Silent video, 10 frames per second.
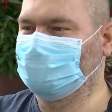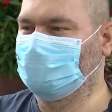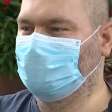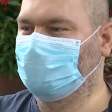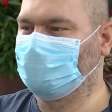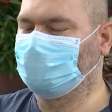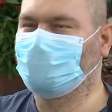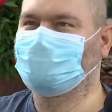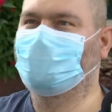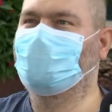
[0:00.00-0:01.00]
uh, the
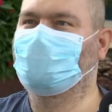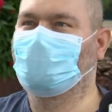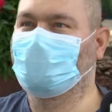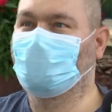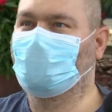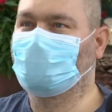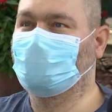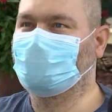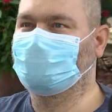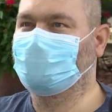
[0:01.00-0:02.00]
first day I can only walk
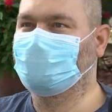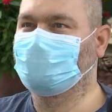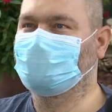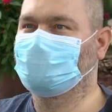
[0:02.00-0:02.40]
five feet.